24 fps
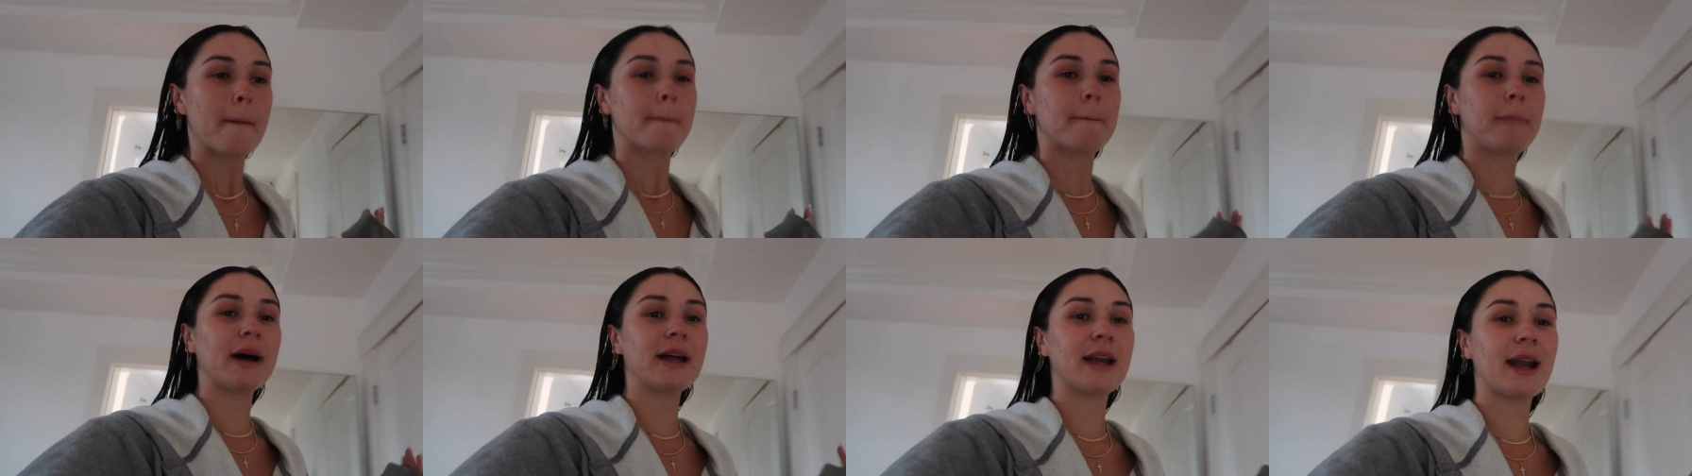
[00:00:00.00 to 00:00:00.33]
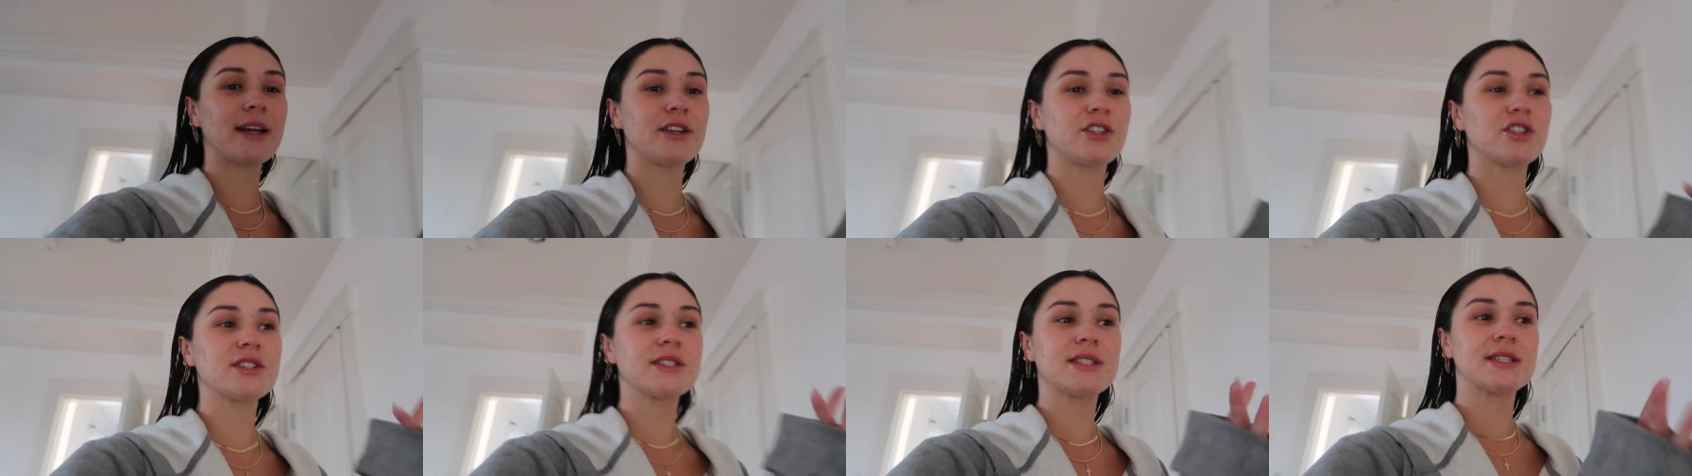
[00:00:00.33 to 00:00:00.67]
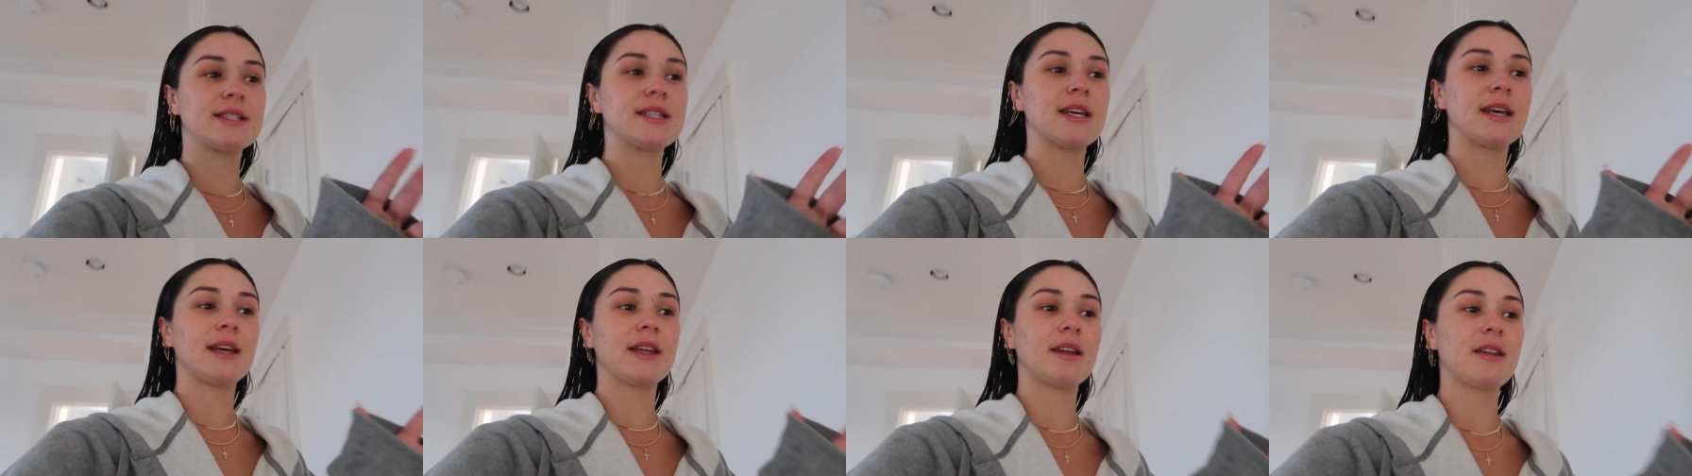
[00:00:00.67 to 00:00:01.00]
but I
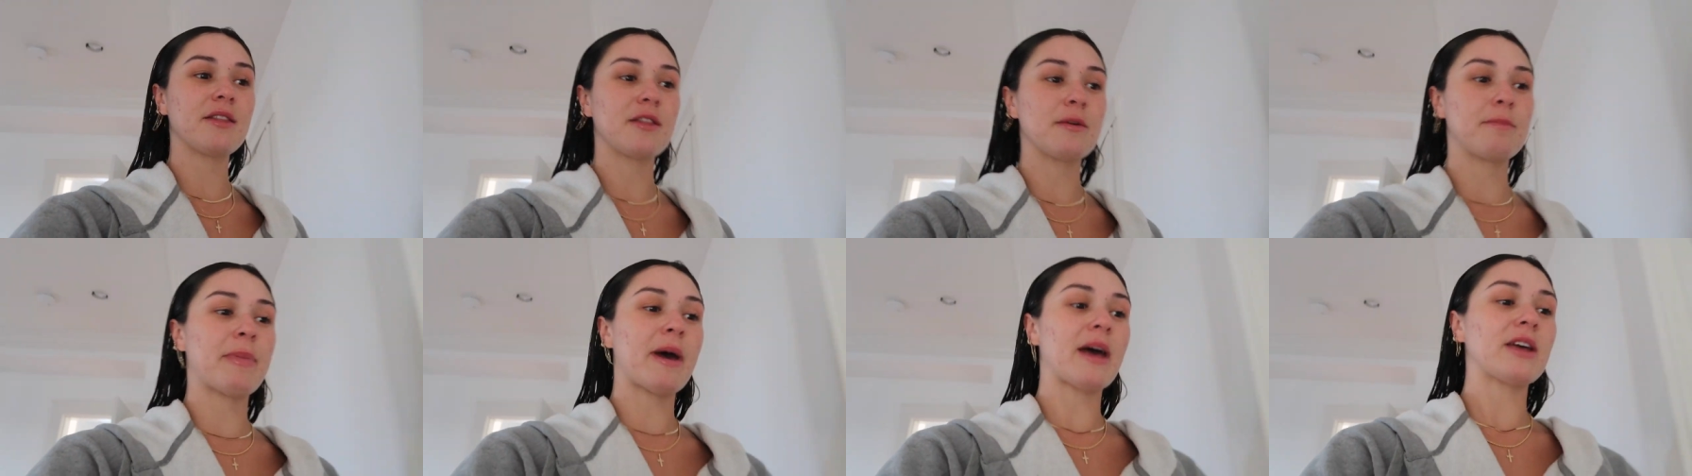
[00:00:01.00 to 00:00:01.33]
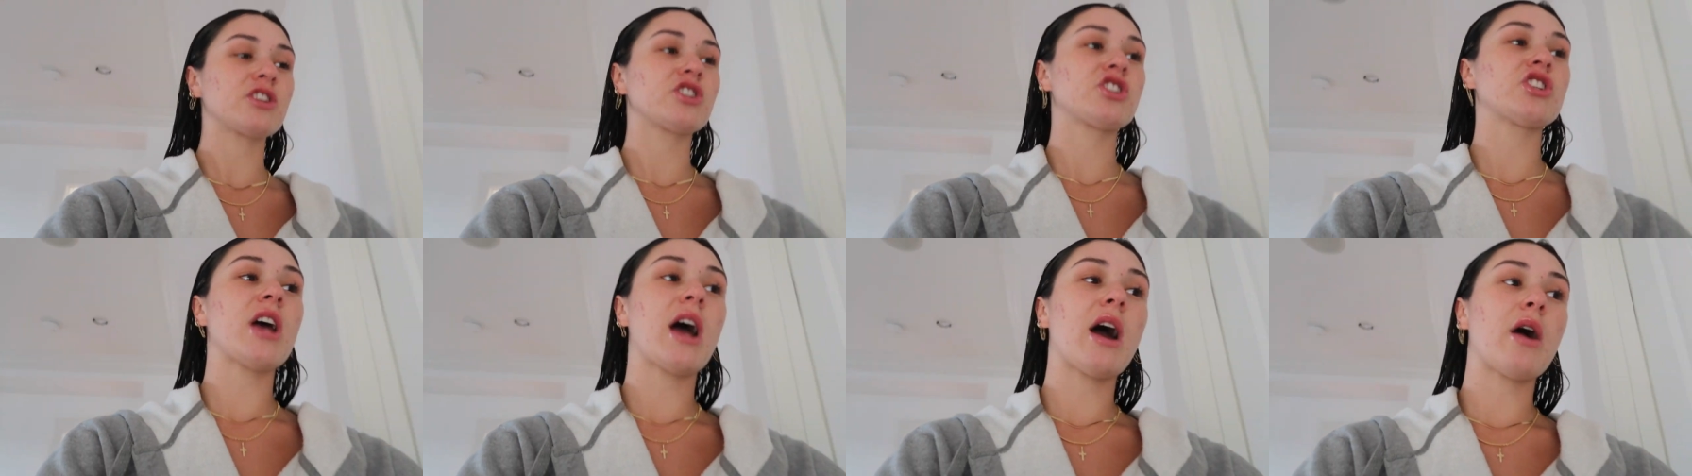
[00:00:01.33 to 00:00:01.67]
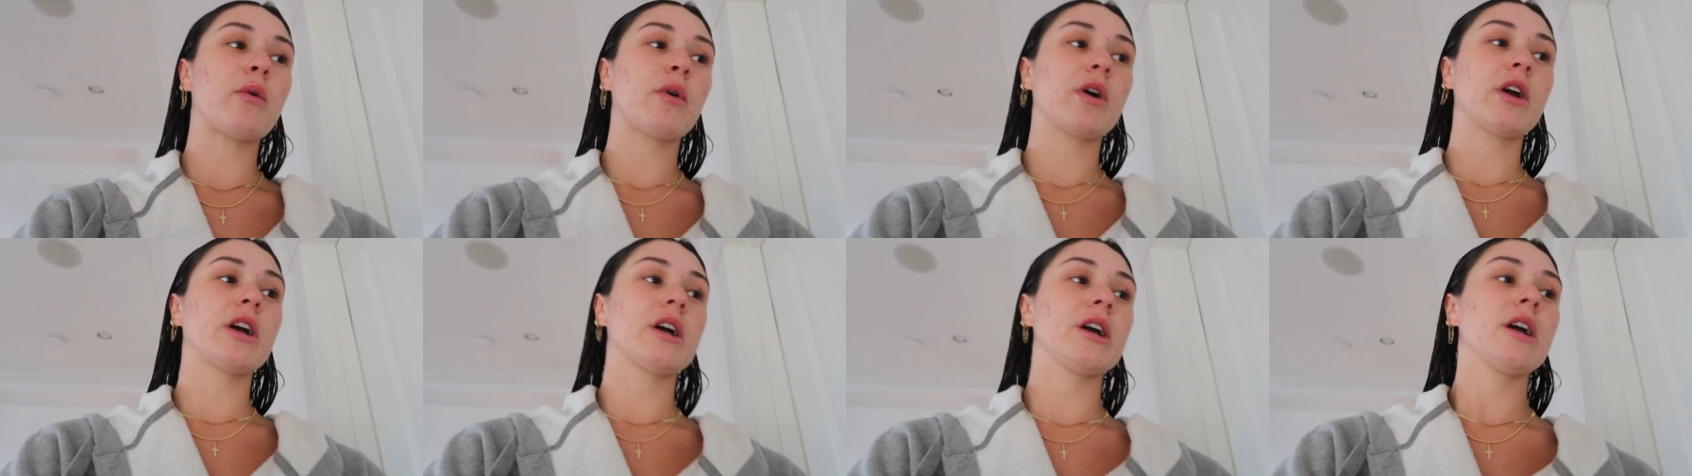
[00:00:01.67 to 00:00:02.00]
just did the best
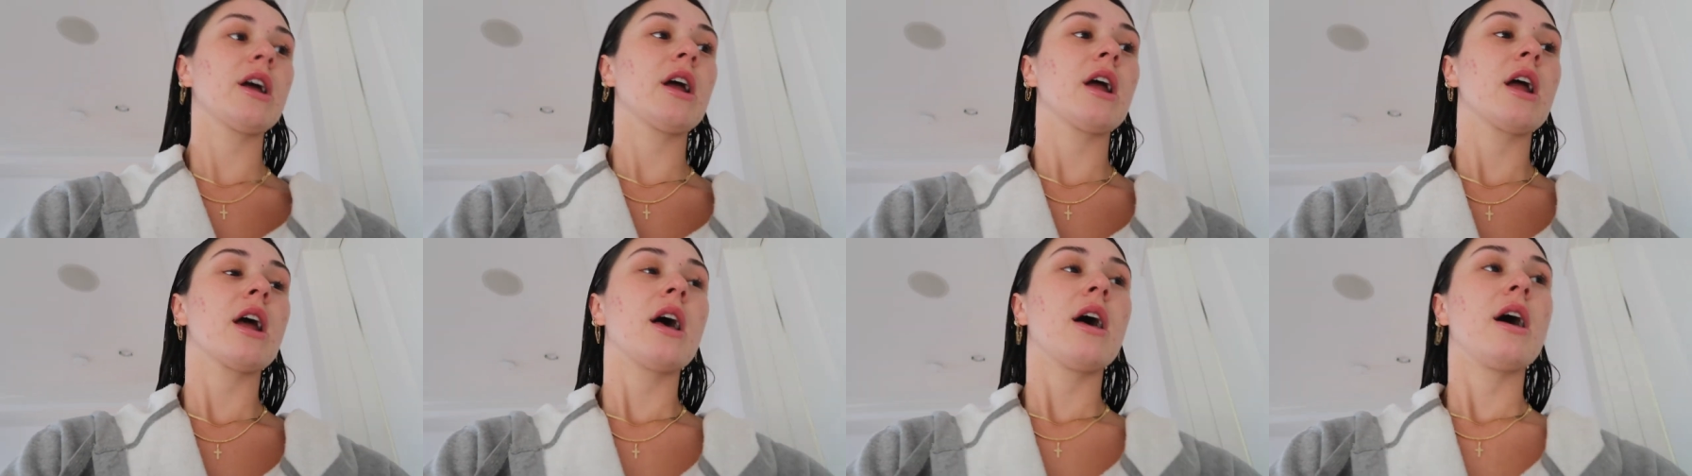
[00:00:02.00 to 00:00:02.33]
shower